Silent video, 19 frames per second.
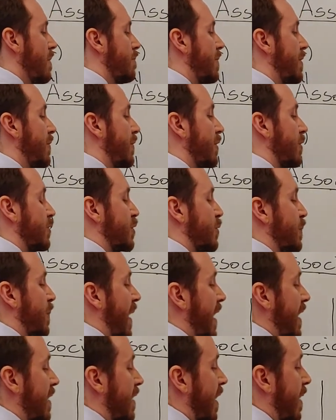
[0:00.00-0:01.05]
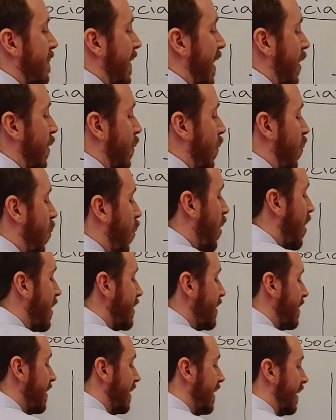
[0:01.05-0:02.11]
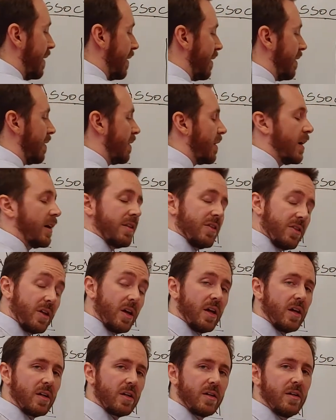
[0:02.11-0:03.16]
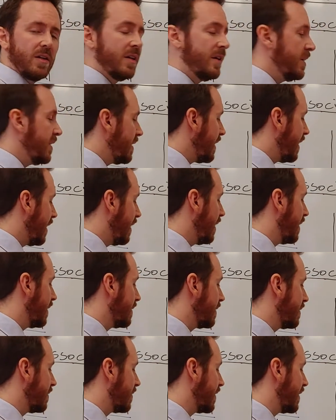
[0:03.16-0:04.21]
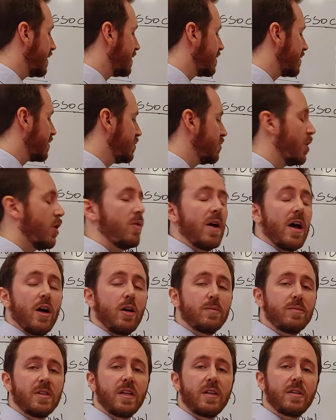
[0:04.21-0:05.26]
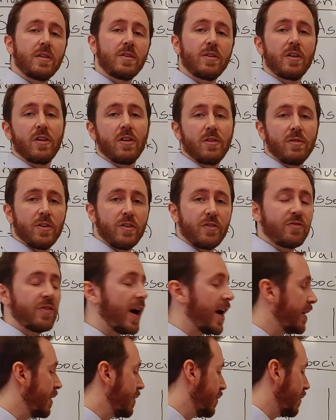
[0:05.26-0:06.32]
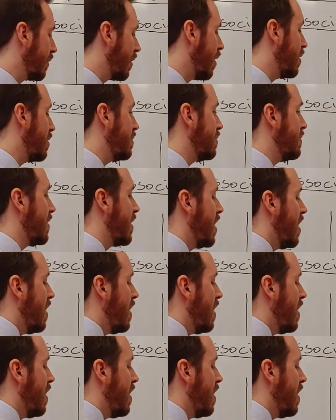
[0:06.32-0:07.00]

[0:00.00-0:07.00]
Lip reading: But they'll spend about 1 year, I think, in this no help needed, they're fine on their own,